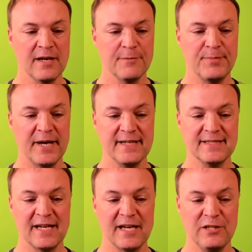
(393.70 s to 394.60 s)
but
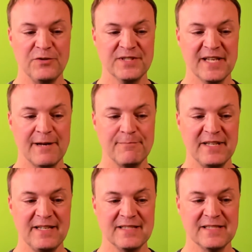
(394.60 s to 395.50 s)
uh, you set up these
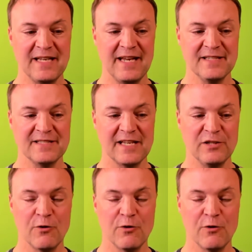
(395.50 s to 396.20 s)
scenes that you go